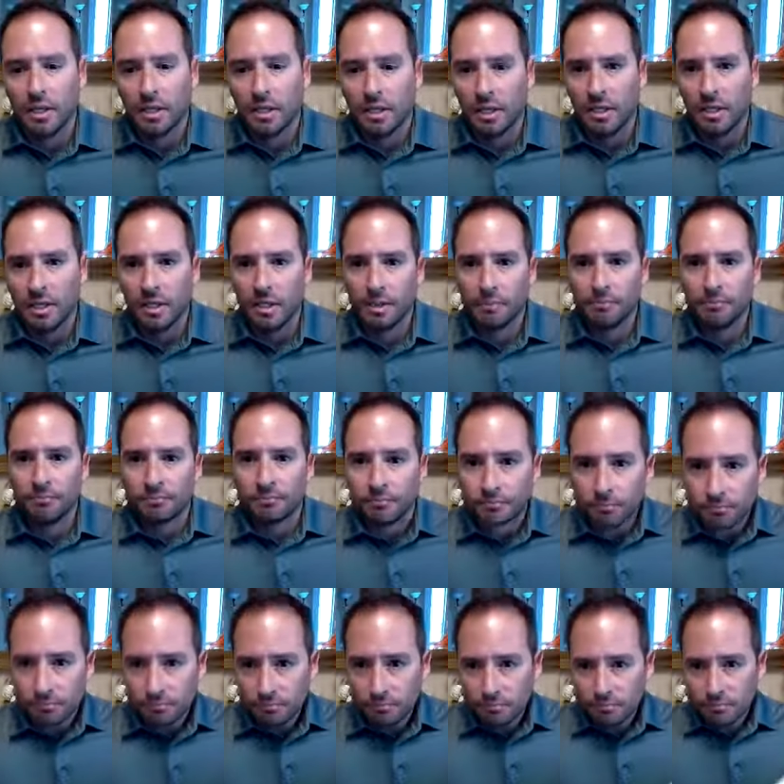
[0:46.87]
Um,
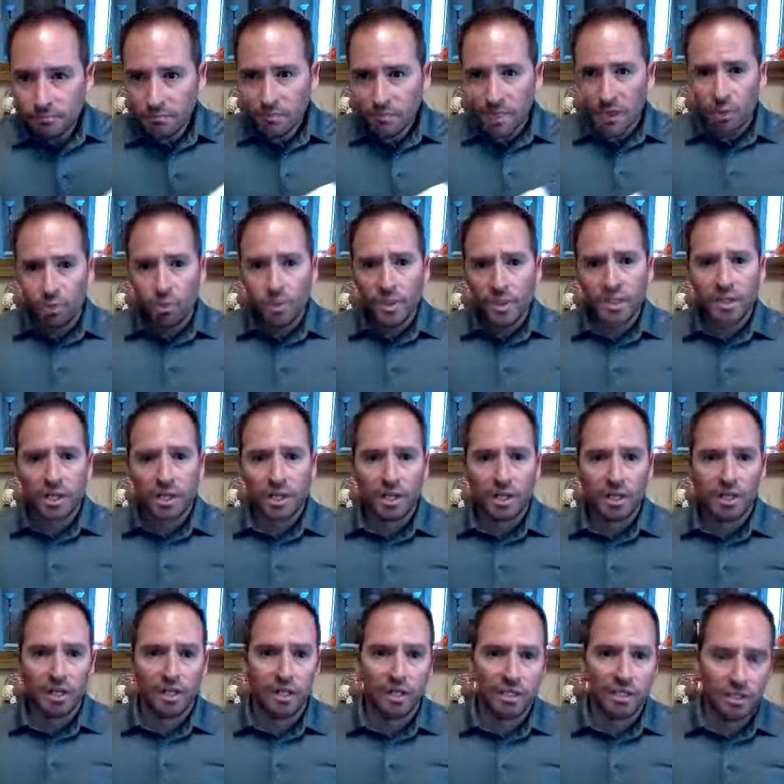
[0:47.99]
we
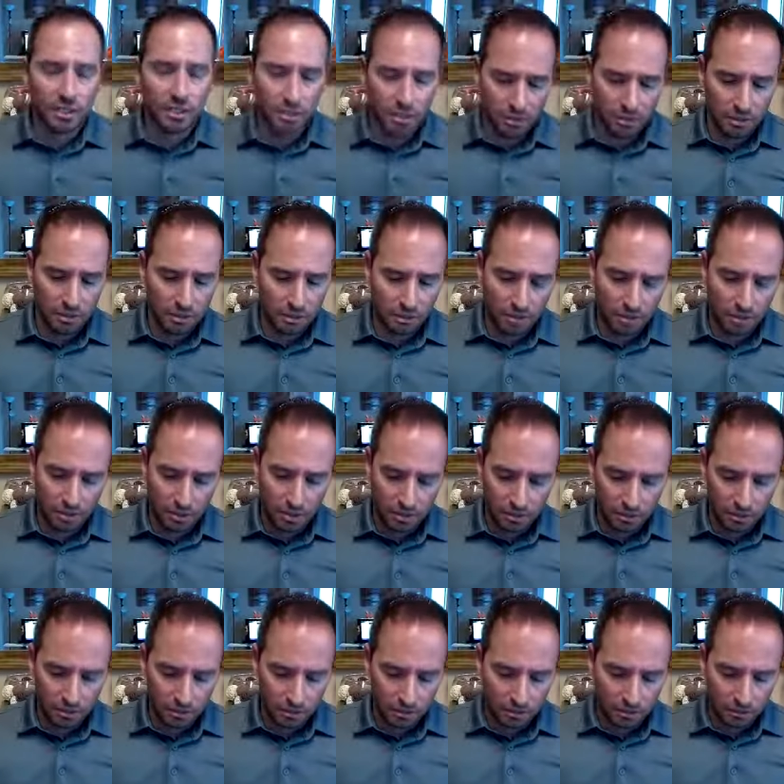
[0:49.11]
are
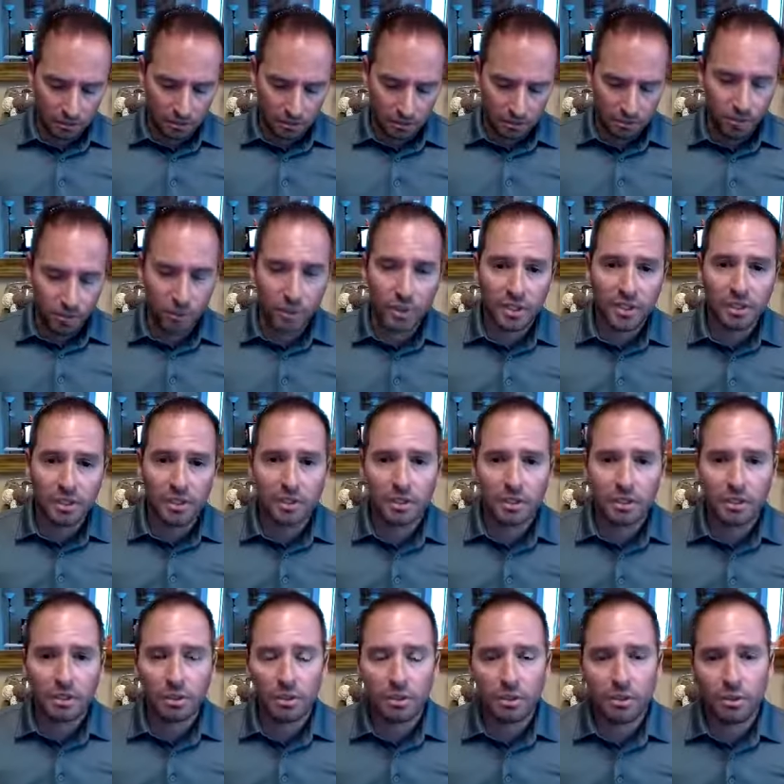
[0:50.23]
doing
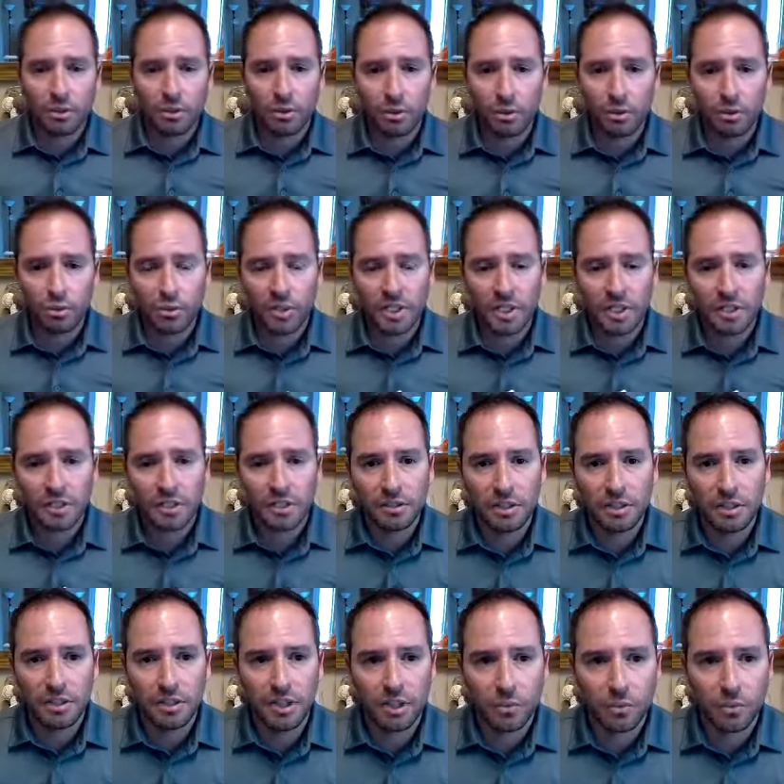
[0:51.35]
uh, our work here on
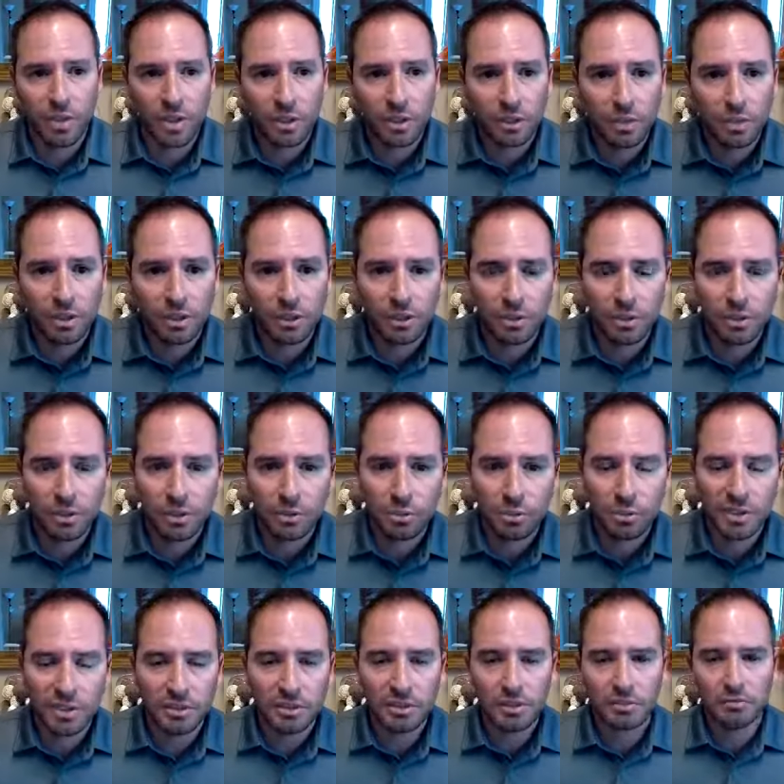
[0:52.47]
Kardec Radio a little
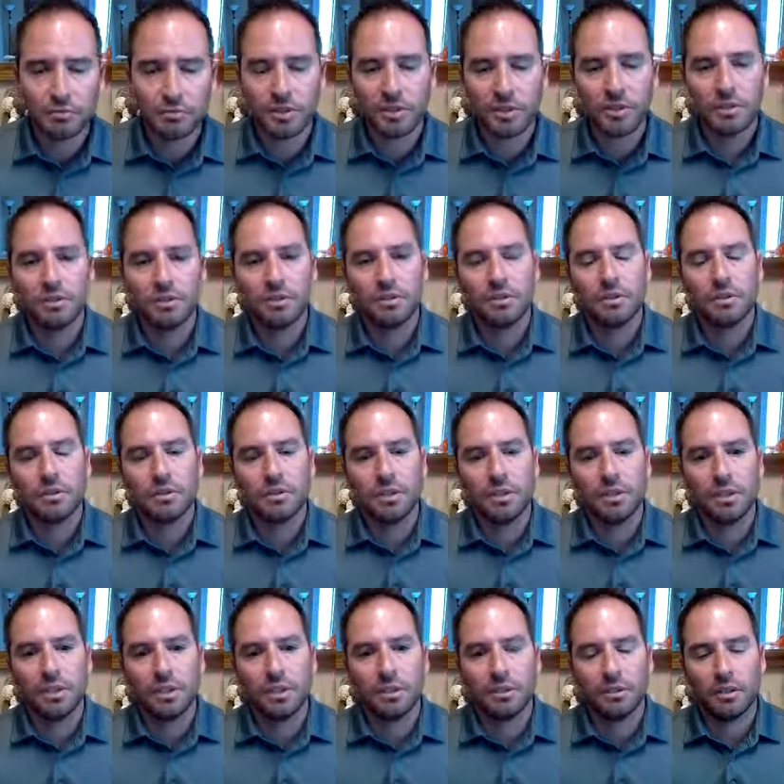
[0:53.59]
bit different
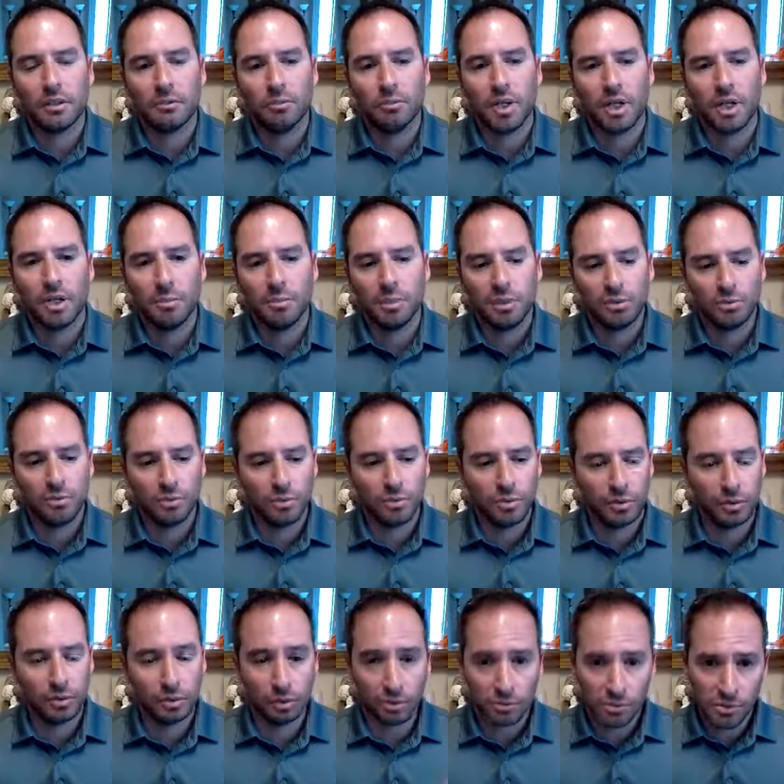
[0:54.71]
than what I've been
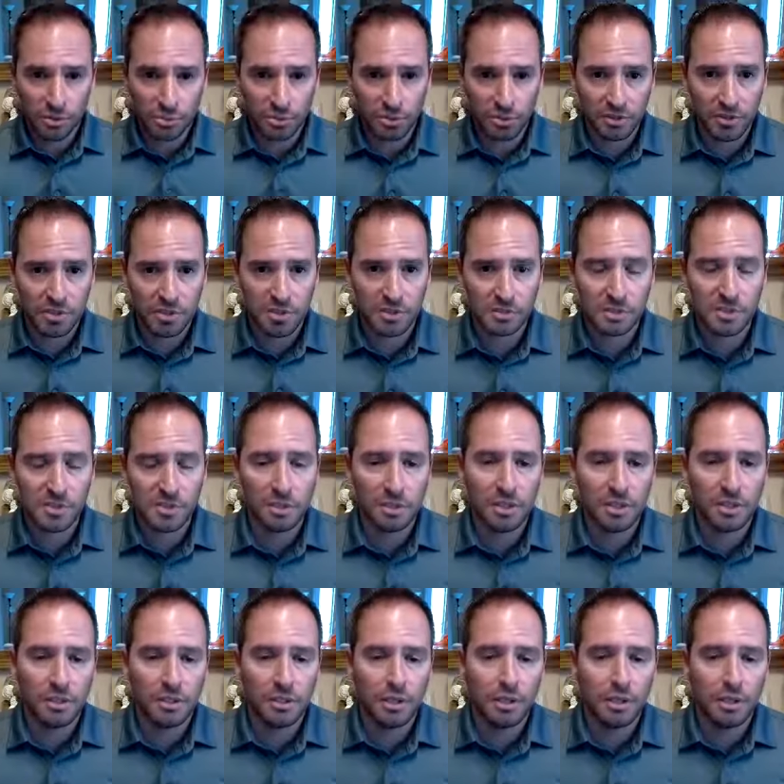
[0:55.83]
doing on Spiritism Study.